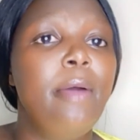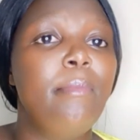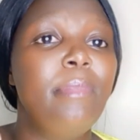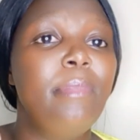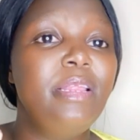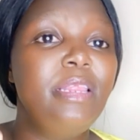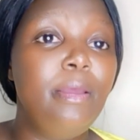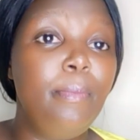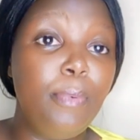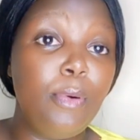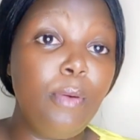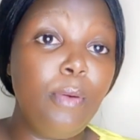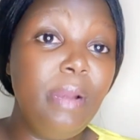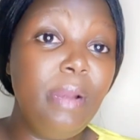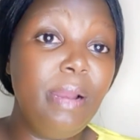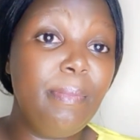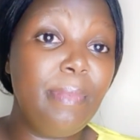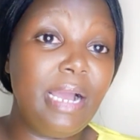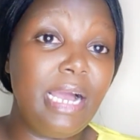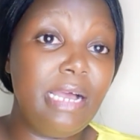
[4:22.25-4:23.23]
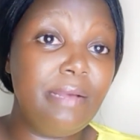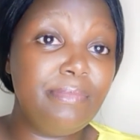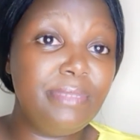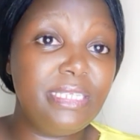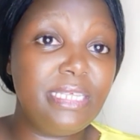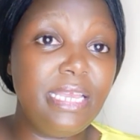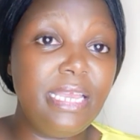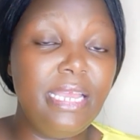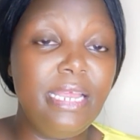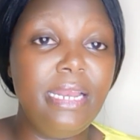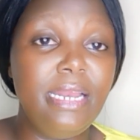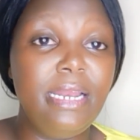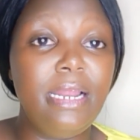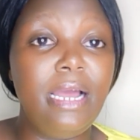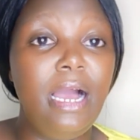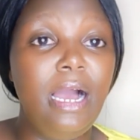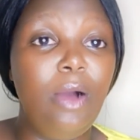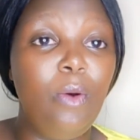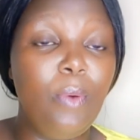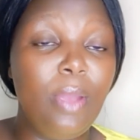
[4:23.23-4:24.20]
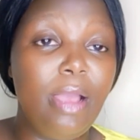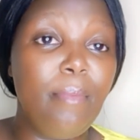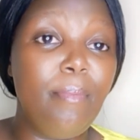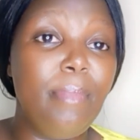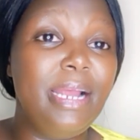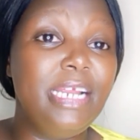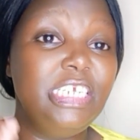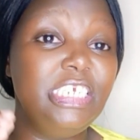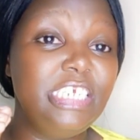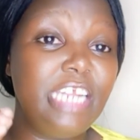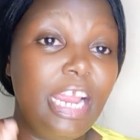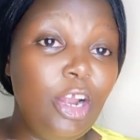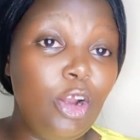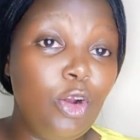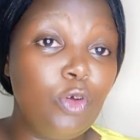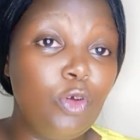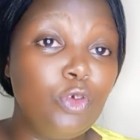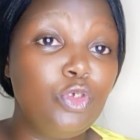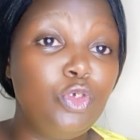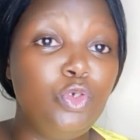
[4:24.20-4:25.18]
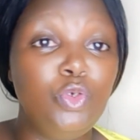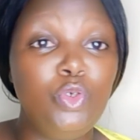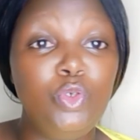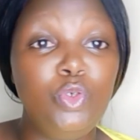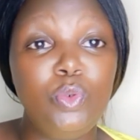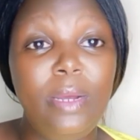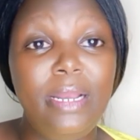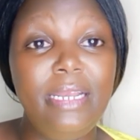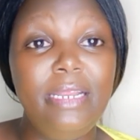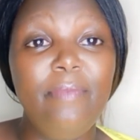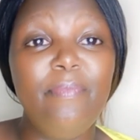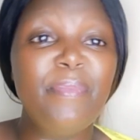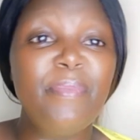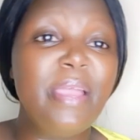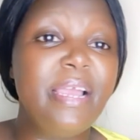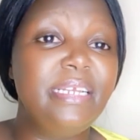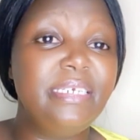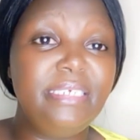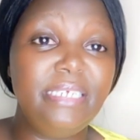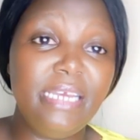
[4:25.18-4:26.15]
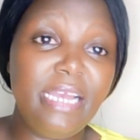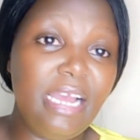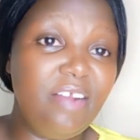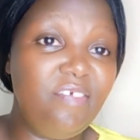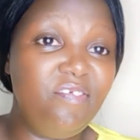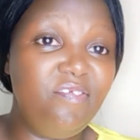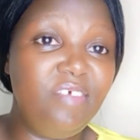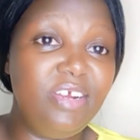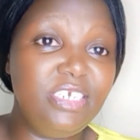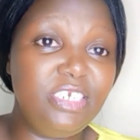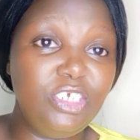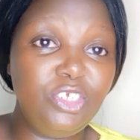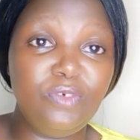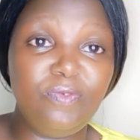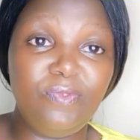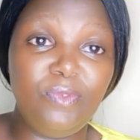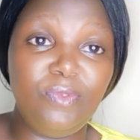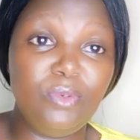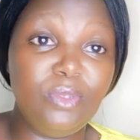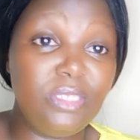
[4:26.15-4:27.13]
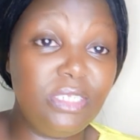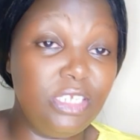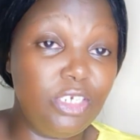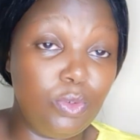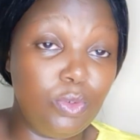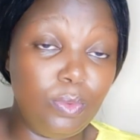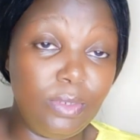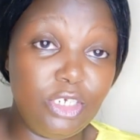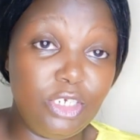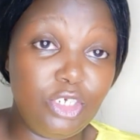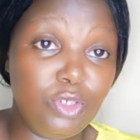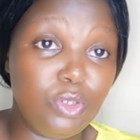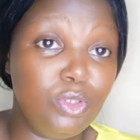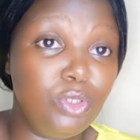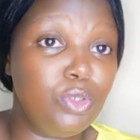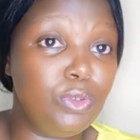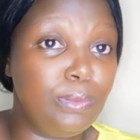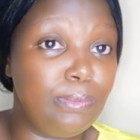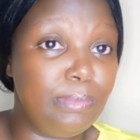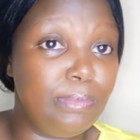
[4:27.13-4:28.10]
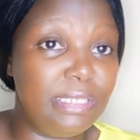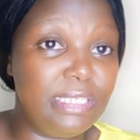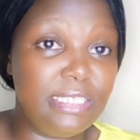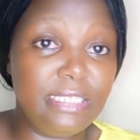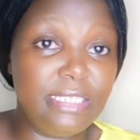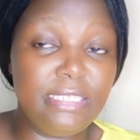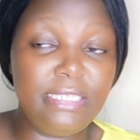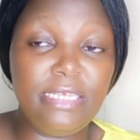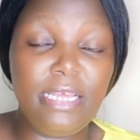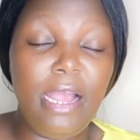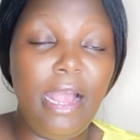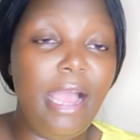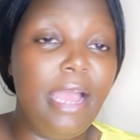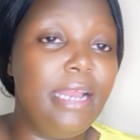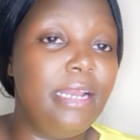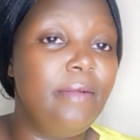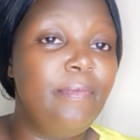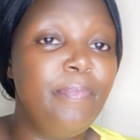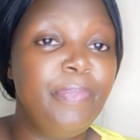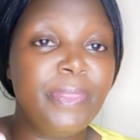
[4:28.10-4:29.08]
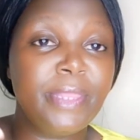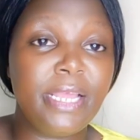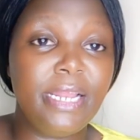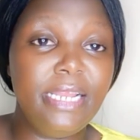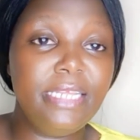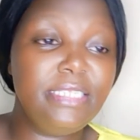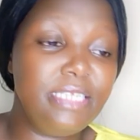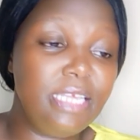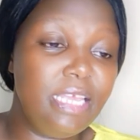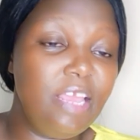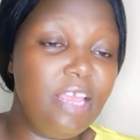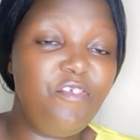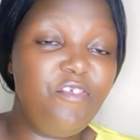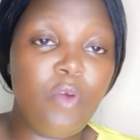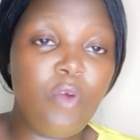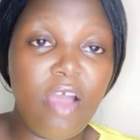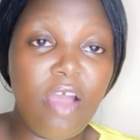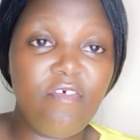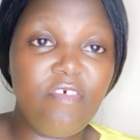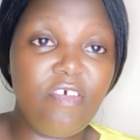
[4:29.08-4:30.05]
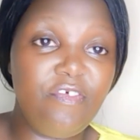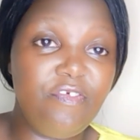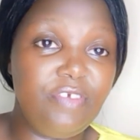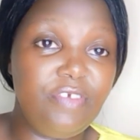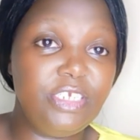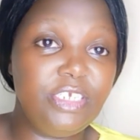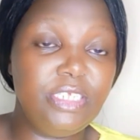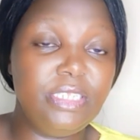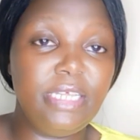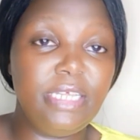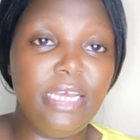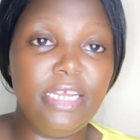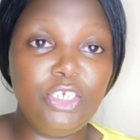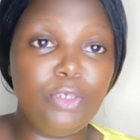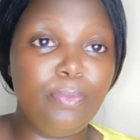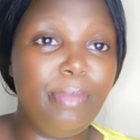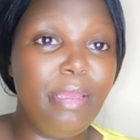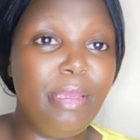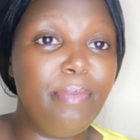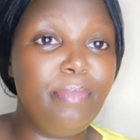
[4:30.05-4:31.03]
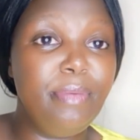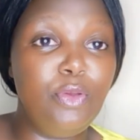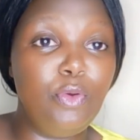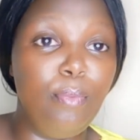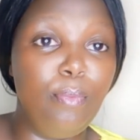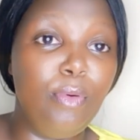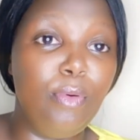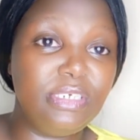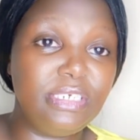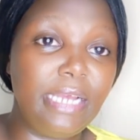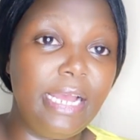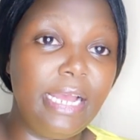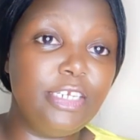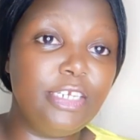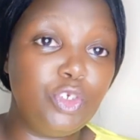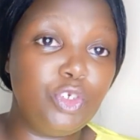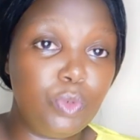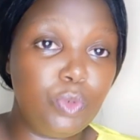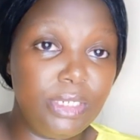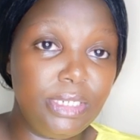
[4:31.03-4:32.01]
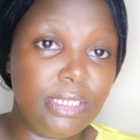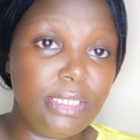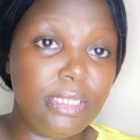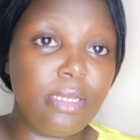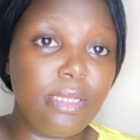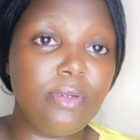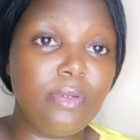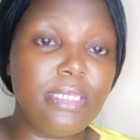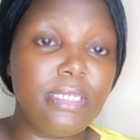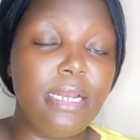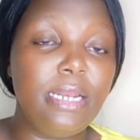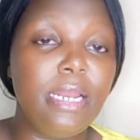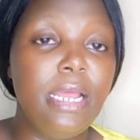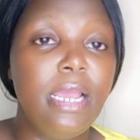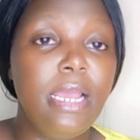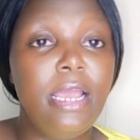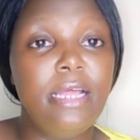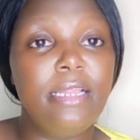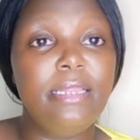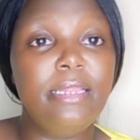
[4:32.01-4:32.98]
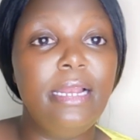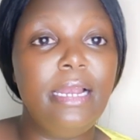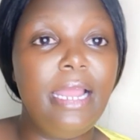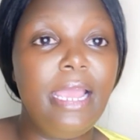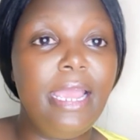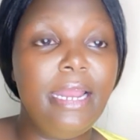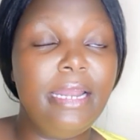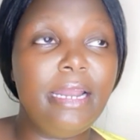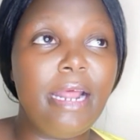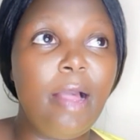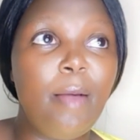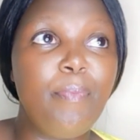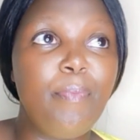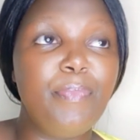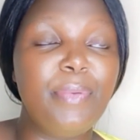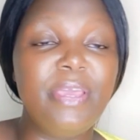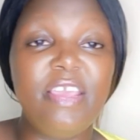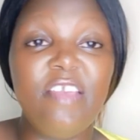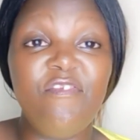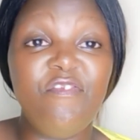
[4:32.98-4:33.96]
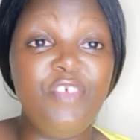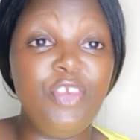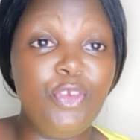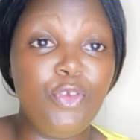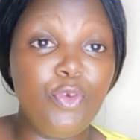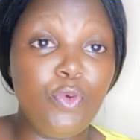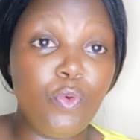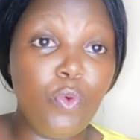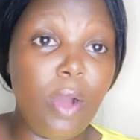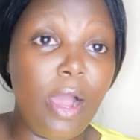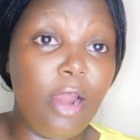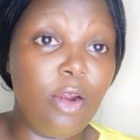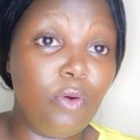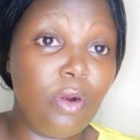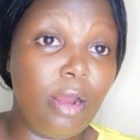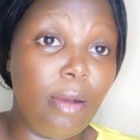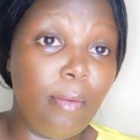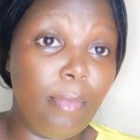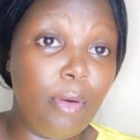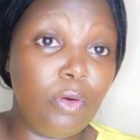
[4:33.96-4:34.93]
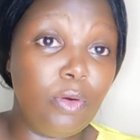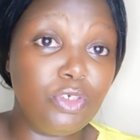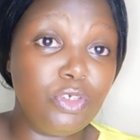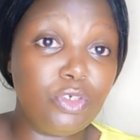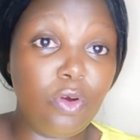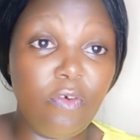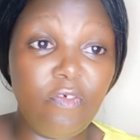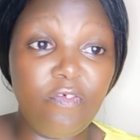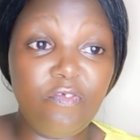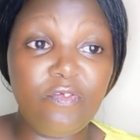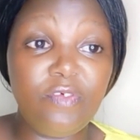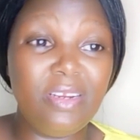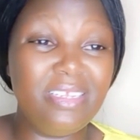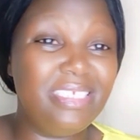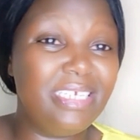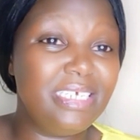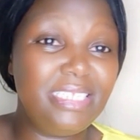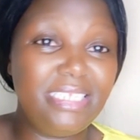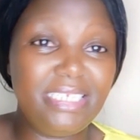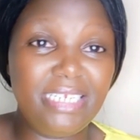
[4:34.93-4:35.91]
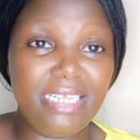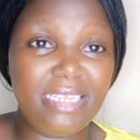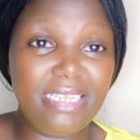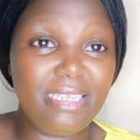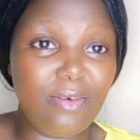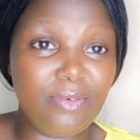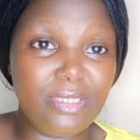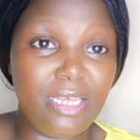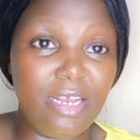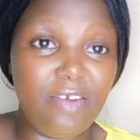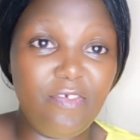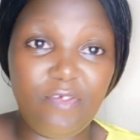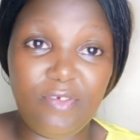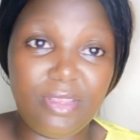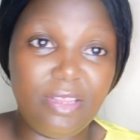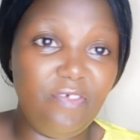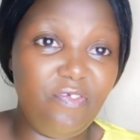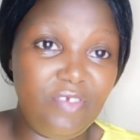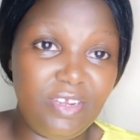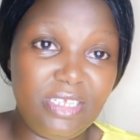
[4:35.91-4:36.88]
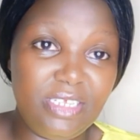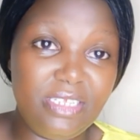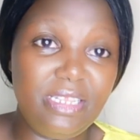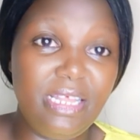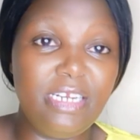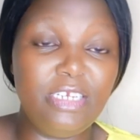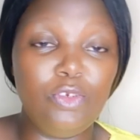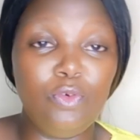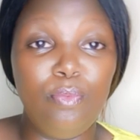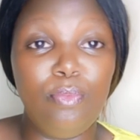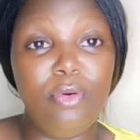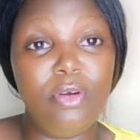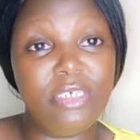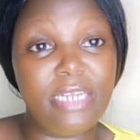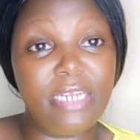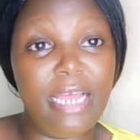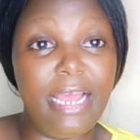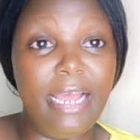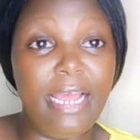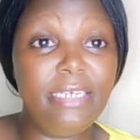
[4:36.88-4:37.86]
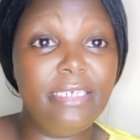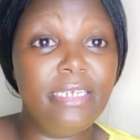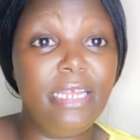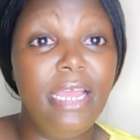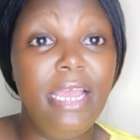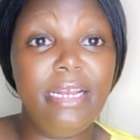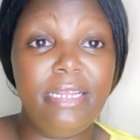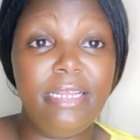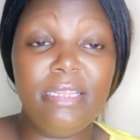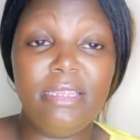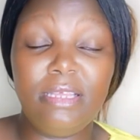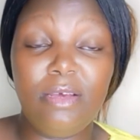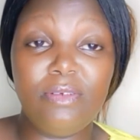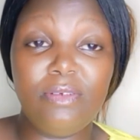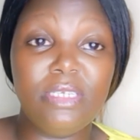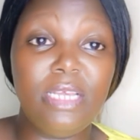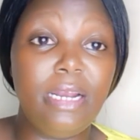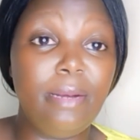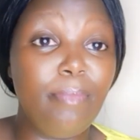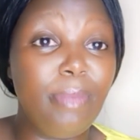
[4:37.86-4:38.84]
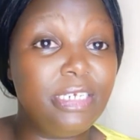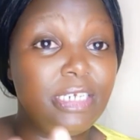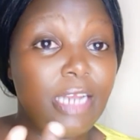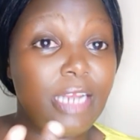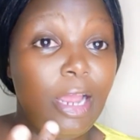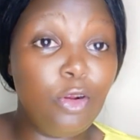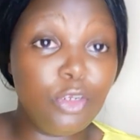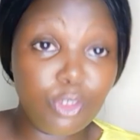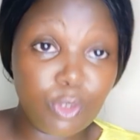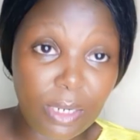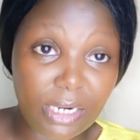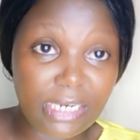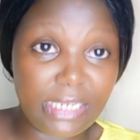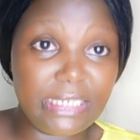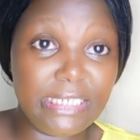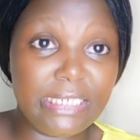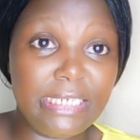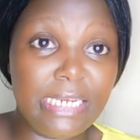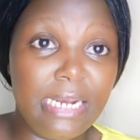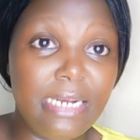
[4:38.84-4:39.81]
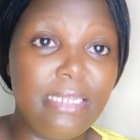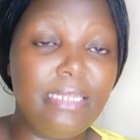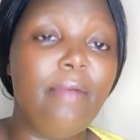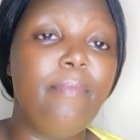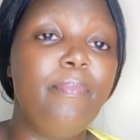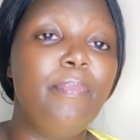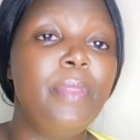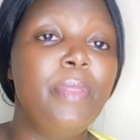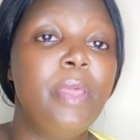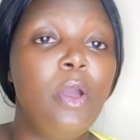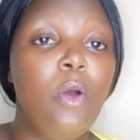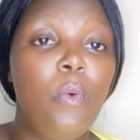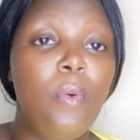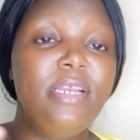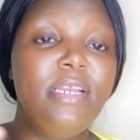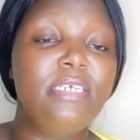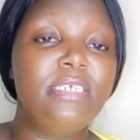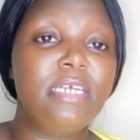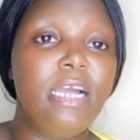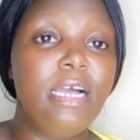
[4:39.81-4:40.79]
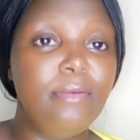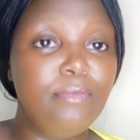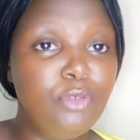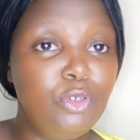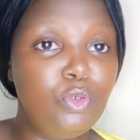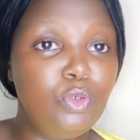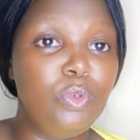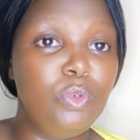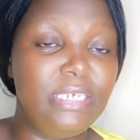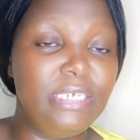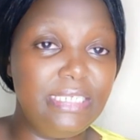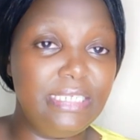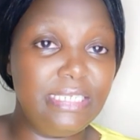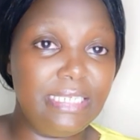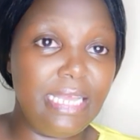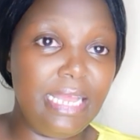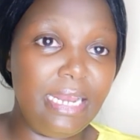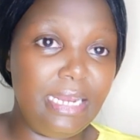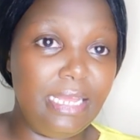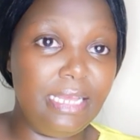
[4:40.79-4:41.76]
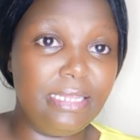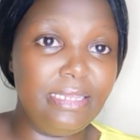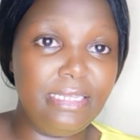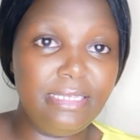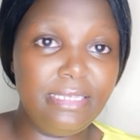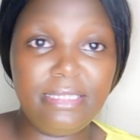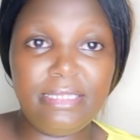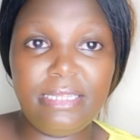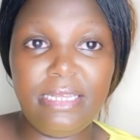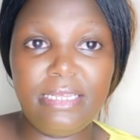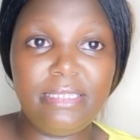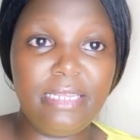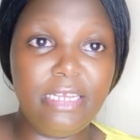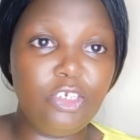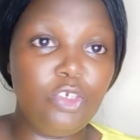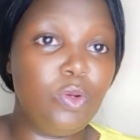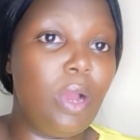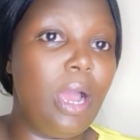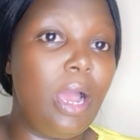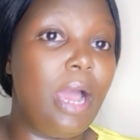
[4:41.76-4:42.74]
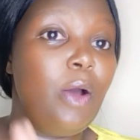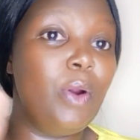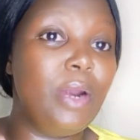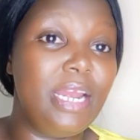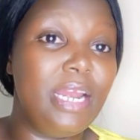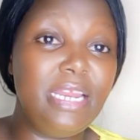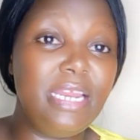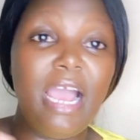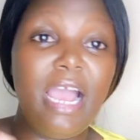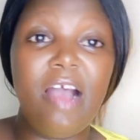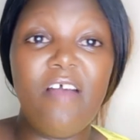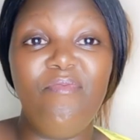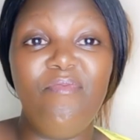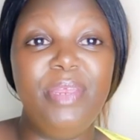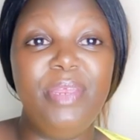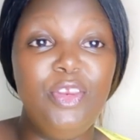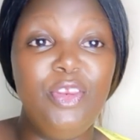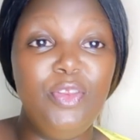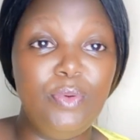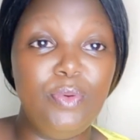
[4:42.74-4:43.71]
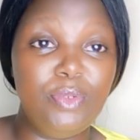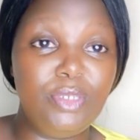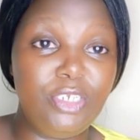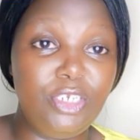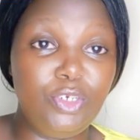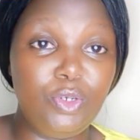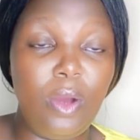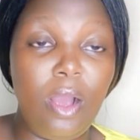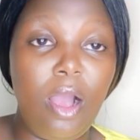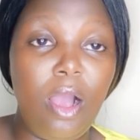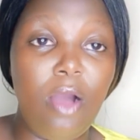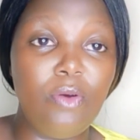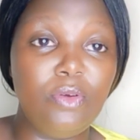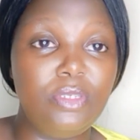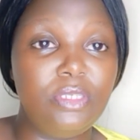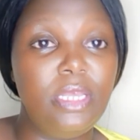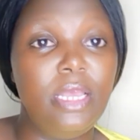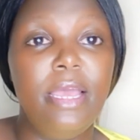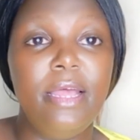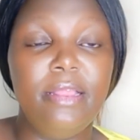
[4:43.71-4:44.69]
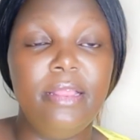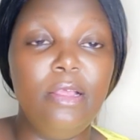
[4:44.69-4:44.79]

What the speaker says: But the problem comes in whereby Shylocks usually take advantage of those situations, to be sincere. And let's say if you have a fridge that maybe you bought at 20,000, they'll end up giving you a loan amount of just 10,000 for the fridge that you bought at 10,000. But I also understand them when it comes to reselling these things that you already have been used in your house.